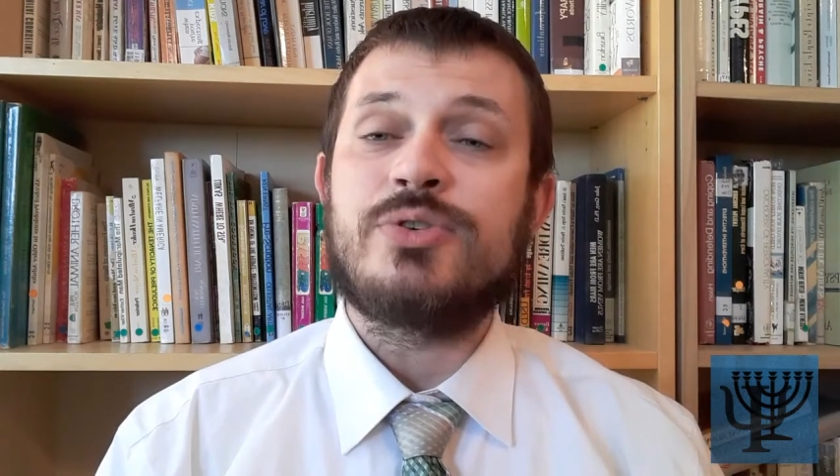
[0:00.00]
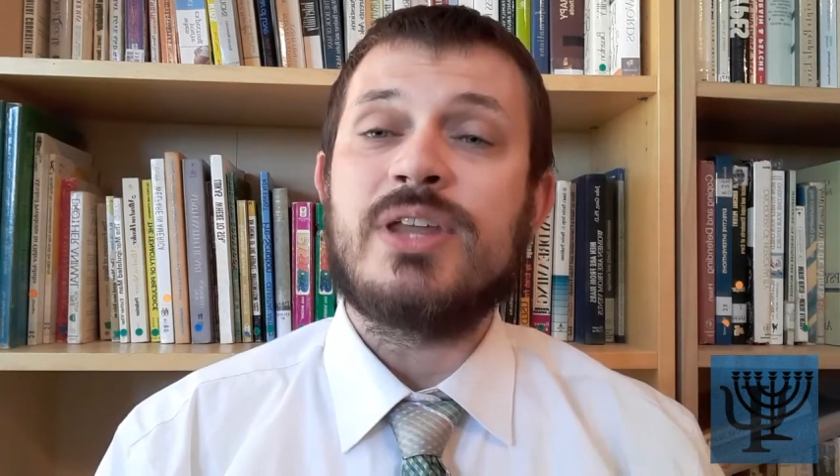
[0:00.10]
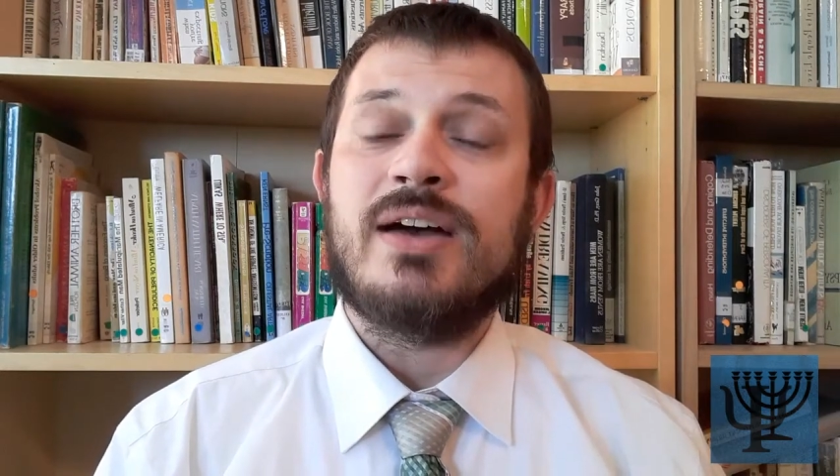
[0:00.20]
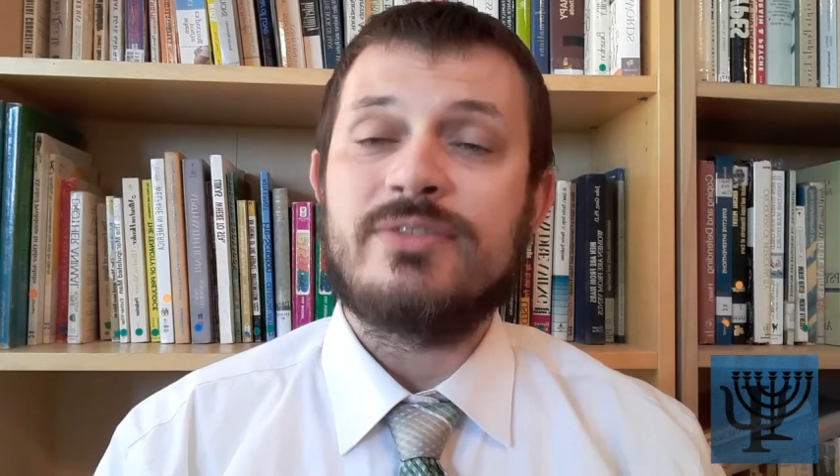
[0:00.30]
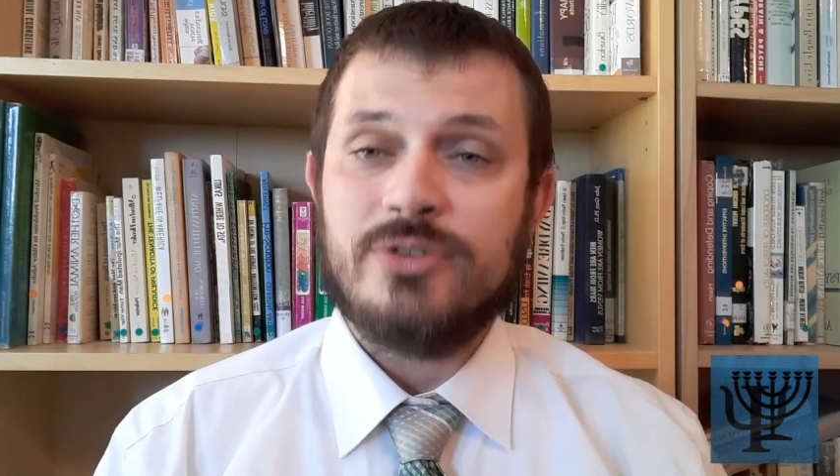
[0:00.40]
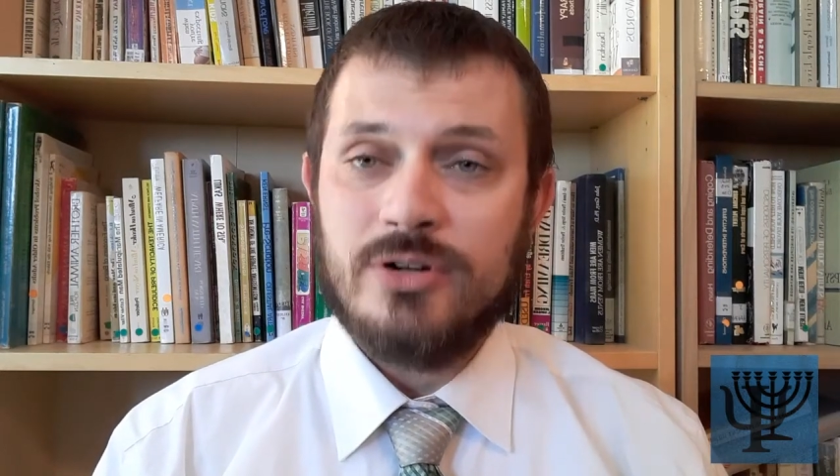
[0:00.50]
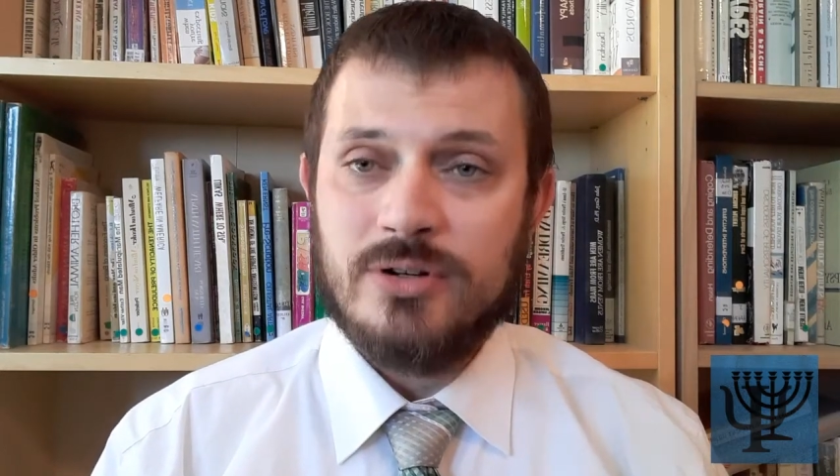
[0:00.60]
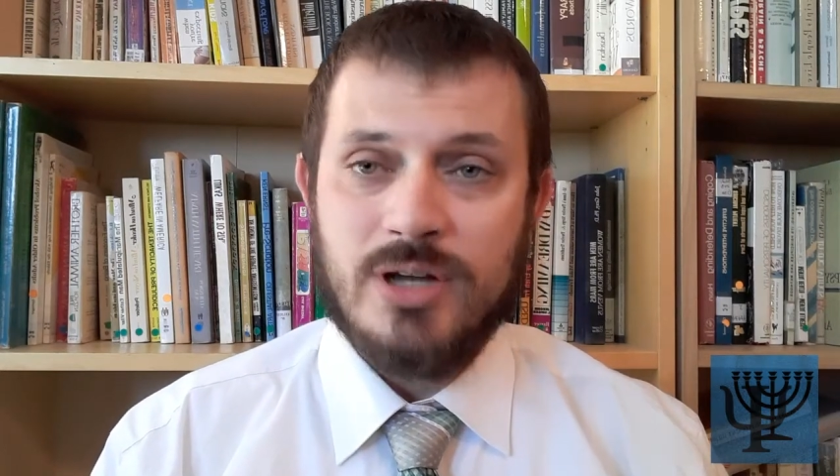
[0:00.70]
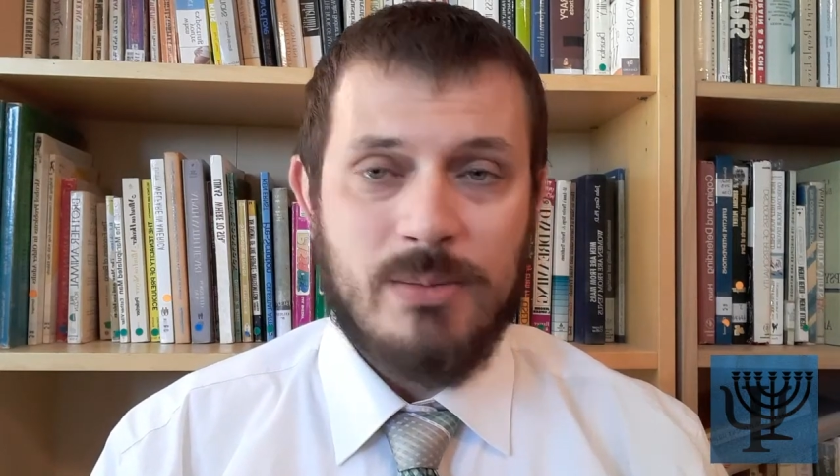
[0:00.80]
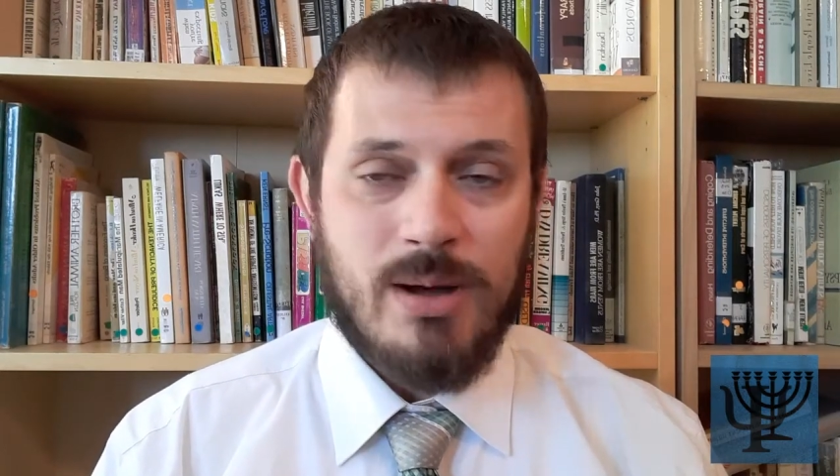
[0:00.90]
could ever
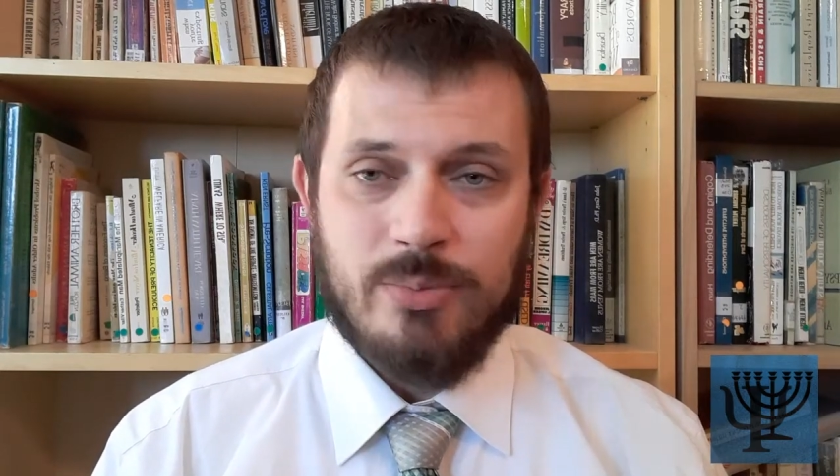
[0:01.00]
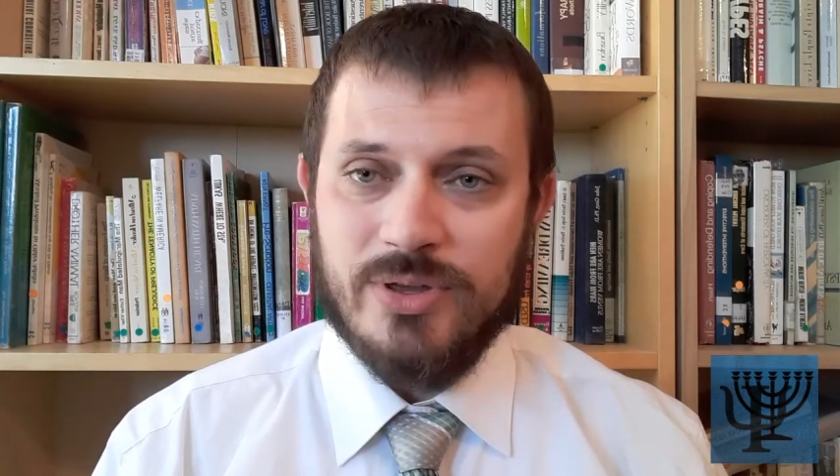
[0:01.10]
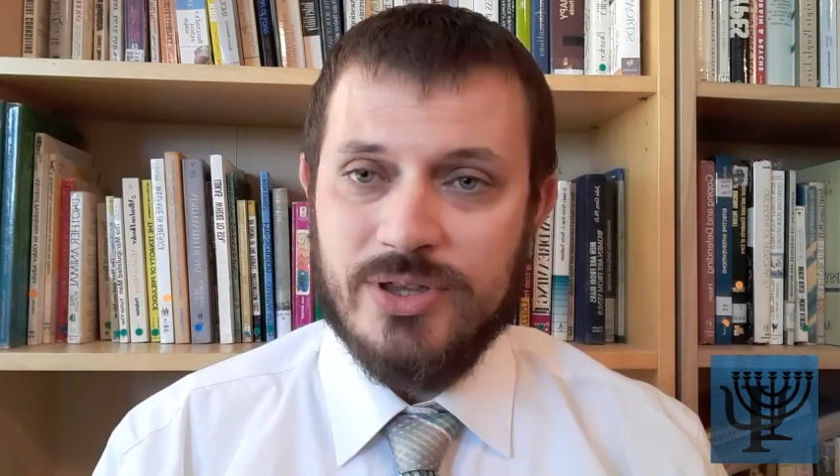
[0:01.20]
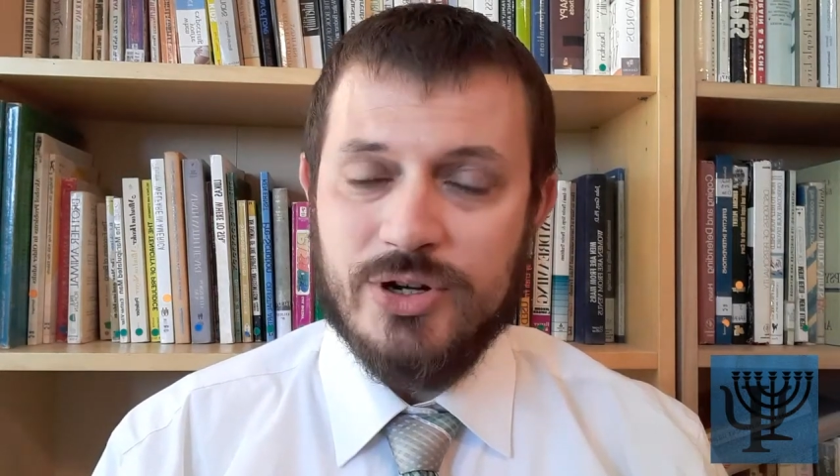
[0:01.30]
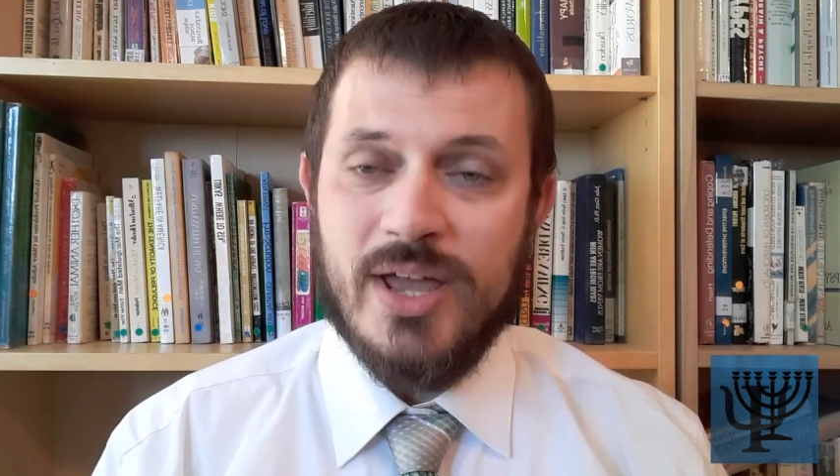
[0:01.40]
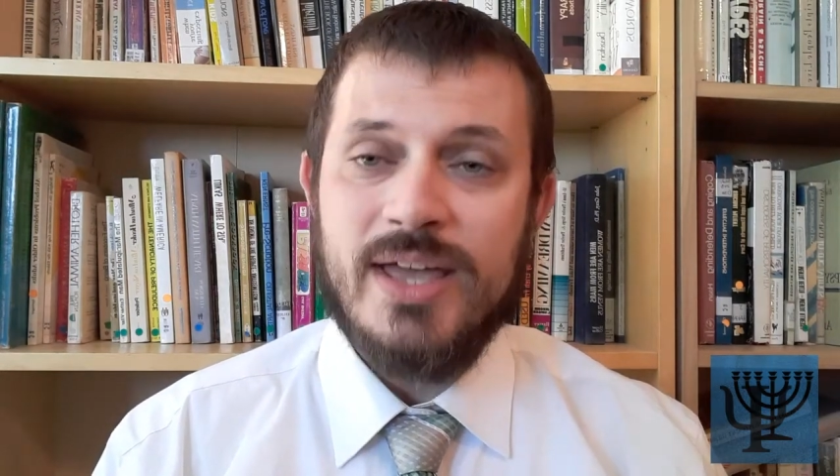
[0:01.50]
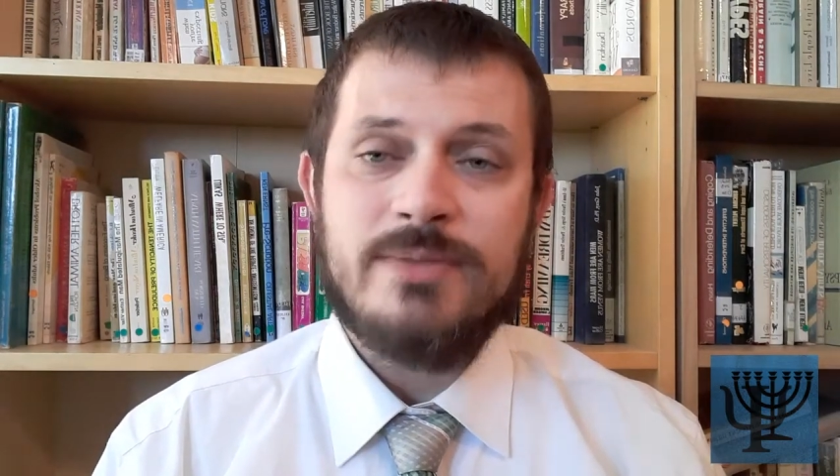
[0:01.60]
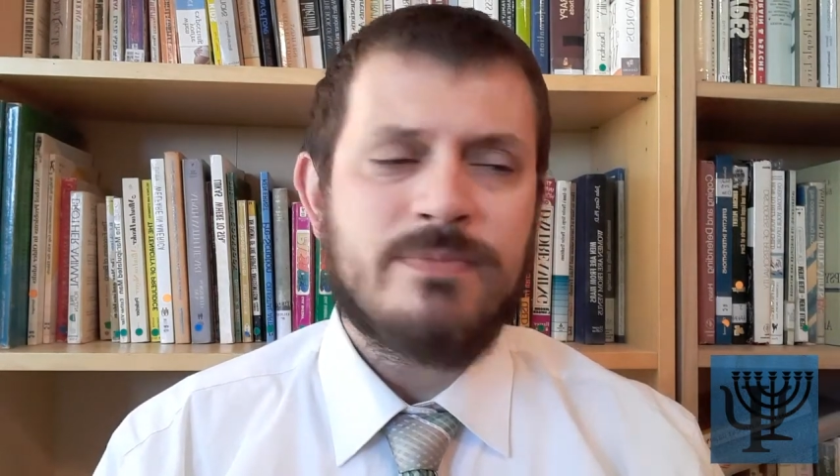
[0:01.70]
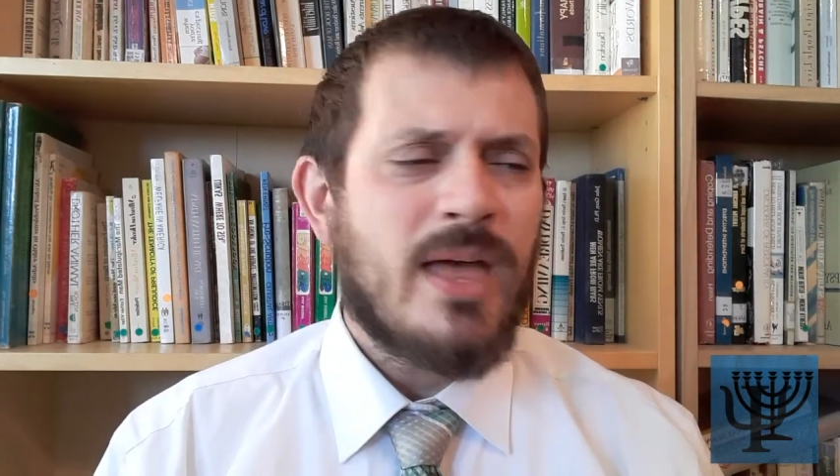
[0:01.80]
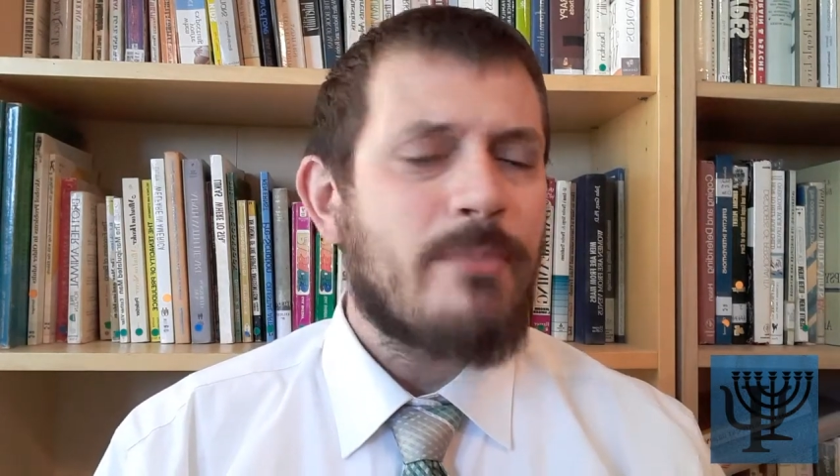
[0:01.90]
come up with in your head,